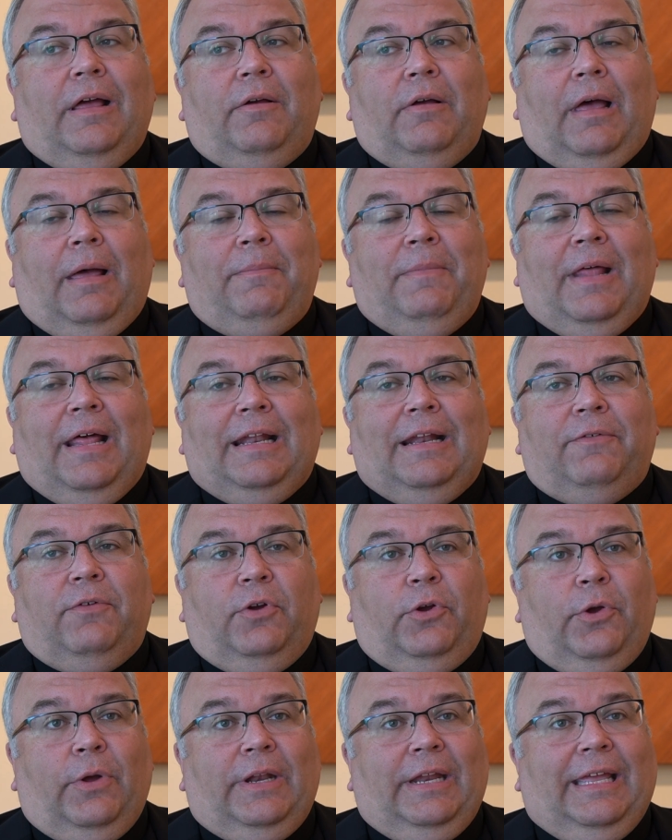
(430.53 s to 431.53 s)
I'm not ever
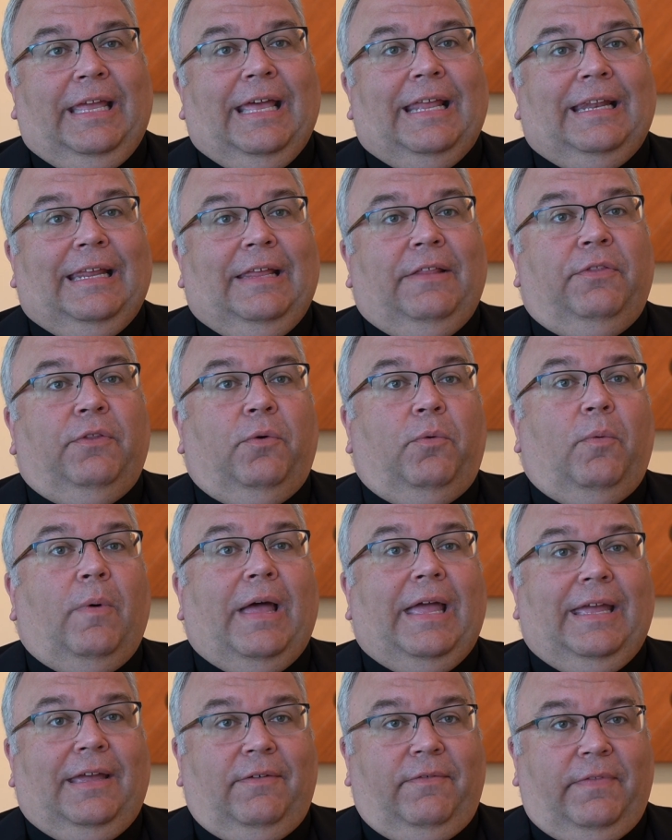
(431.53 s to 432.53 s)
going to get in the
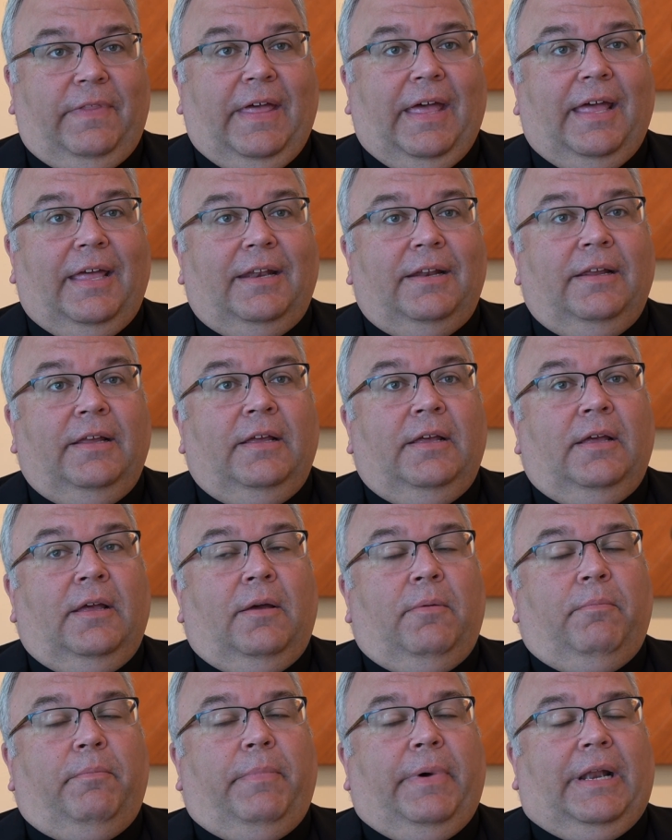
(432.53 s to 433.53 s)
way of that,
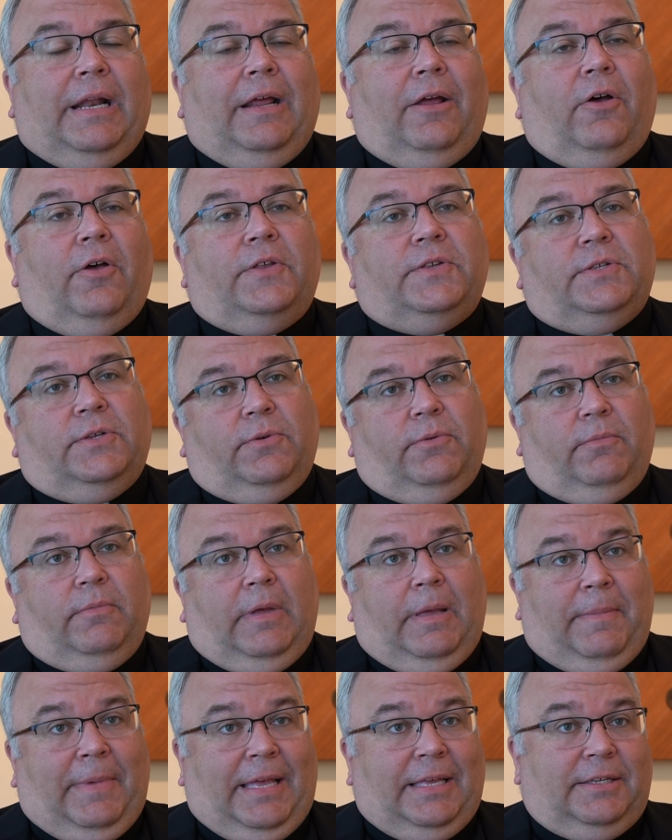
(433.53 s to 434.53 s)
but I also
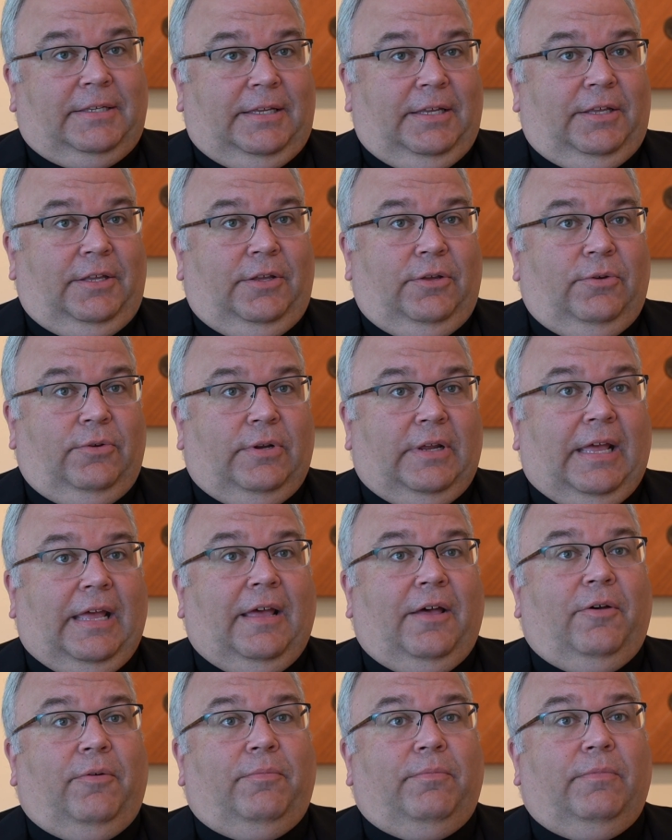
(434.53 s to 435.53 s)
am asking you to
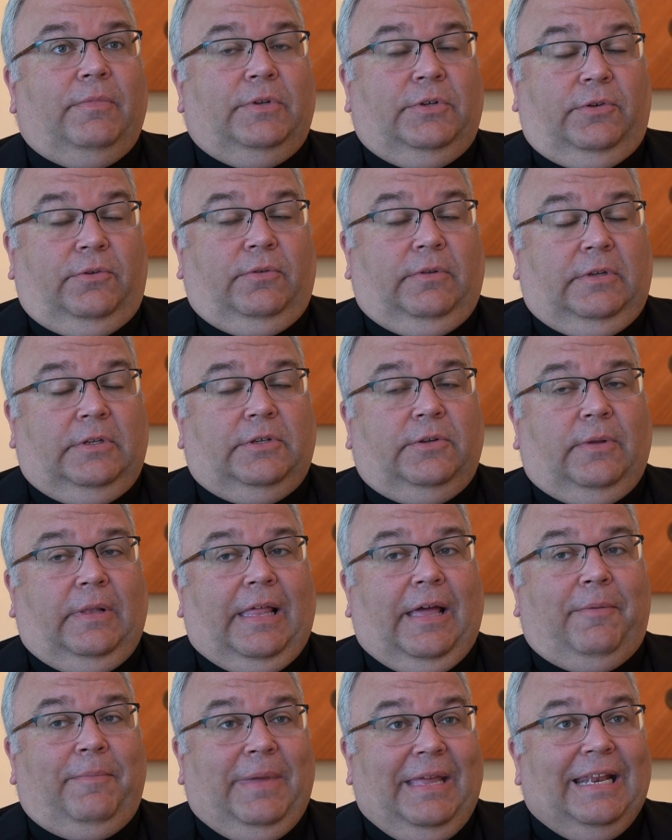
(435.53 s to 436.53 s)
help to
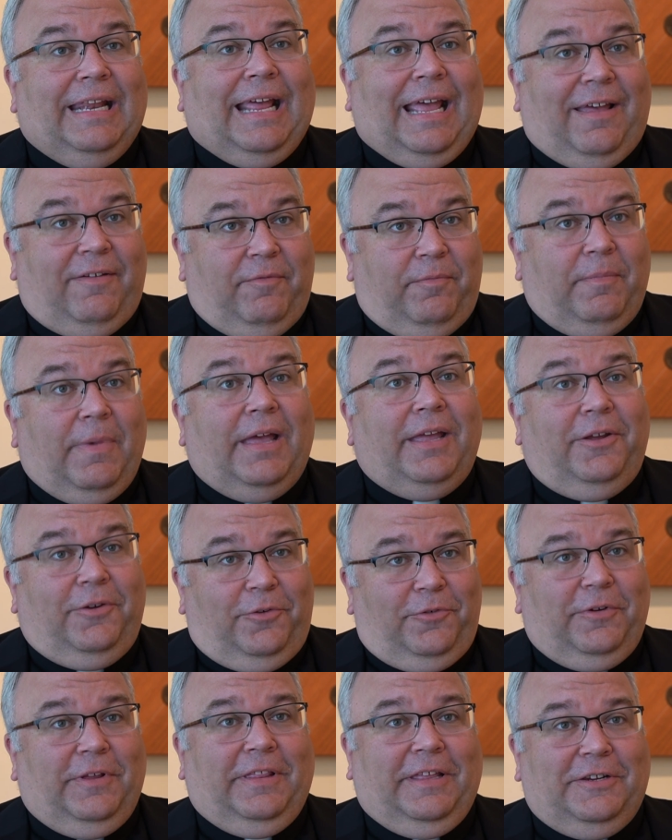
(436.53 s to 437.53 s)
allow me to have my
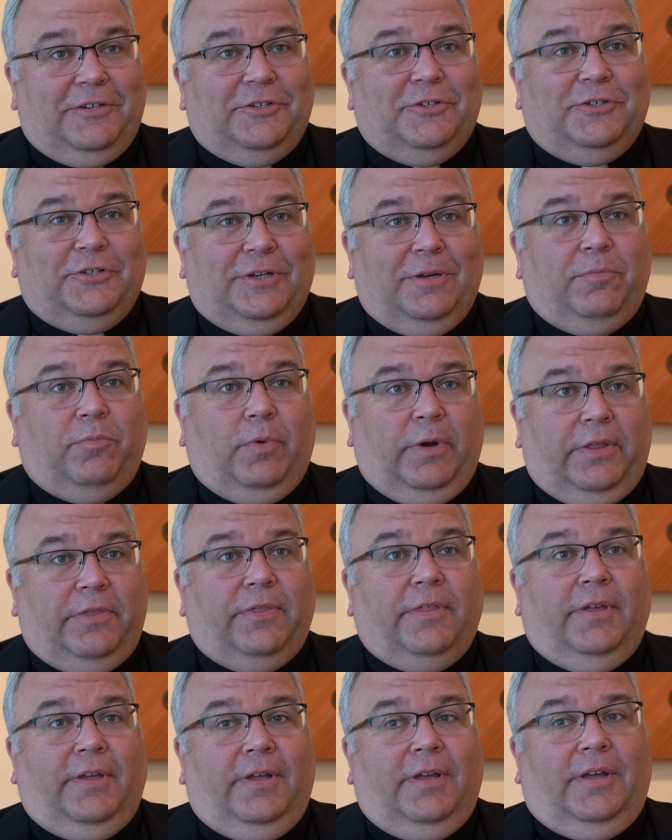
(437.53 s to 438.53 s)
own relationship with
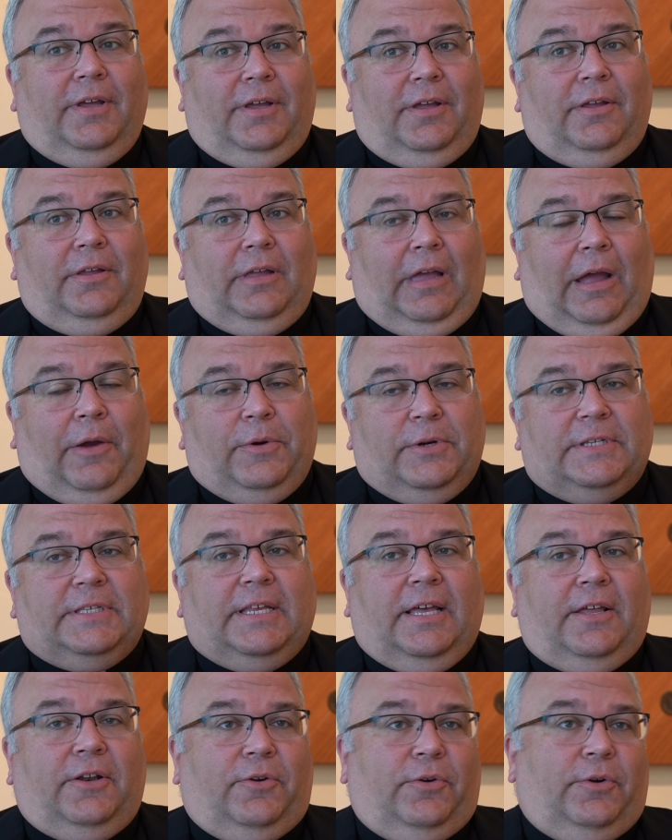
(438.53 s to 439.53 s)
our
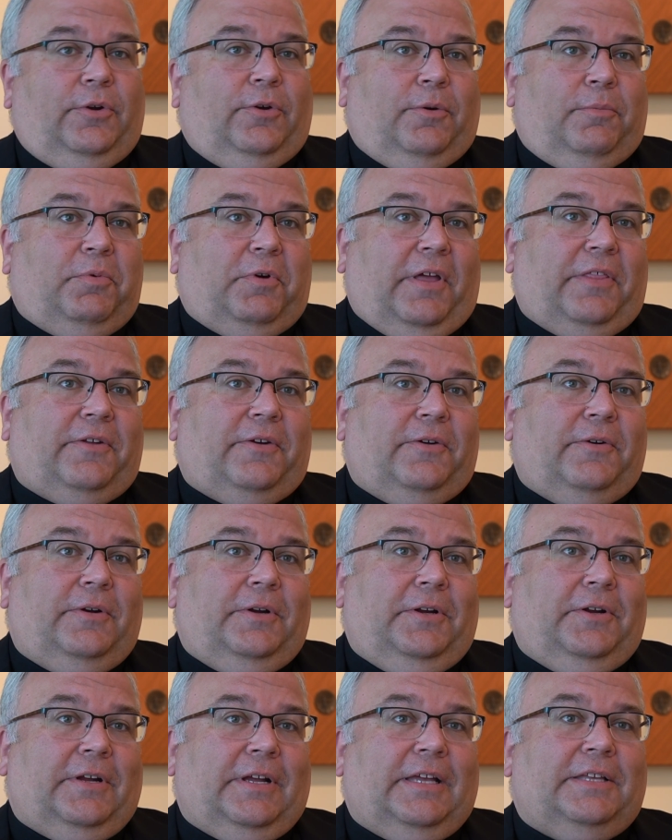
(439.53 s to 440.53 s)
son or your brother or
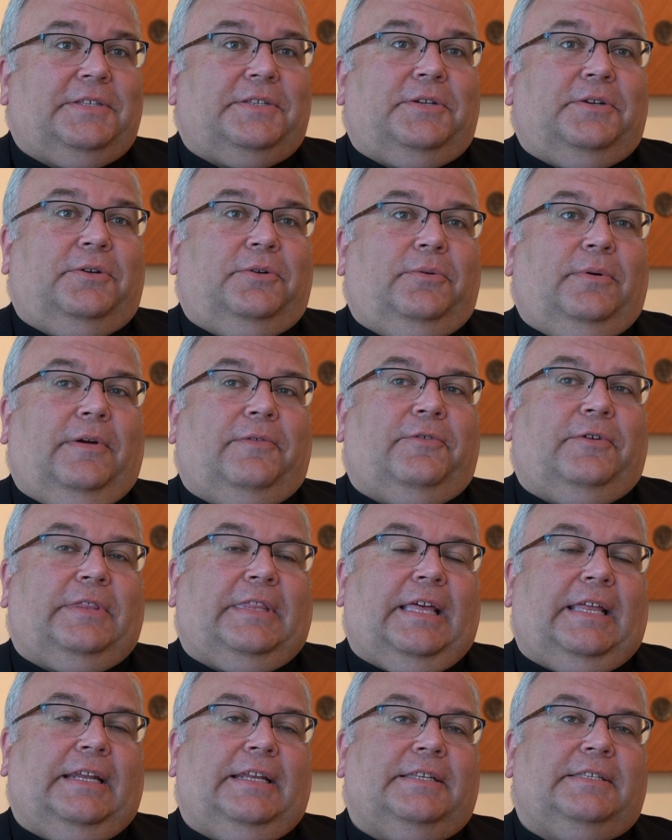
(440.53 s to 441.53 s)
your cousin or whoever
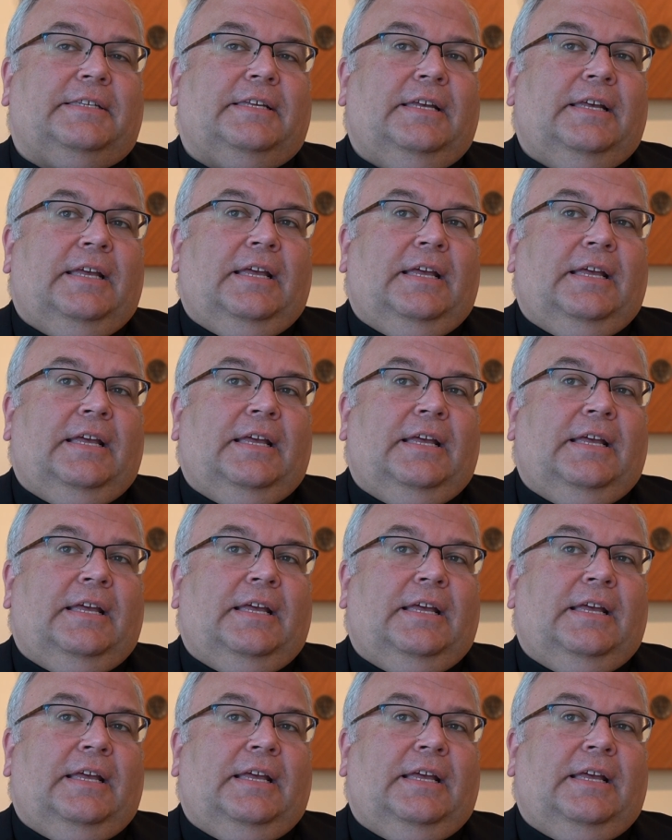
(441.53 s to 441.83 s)
that is,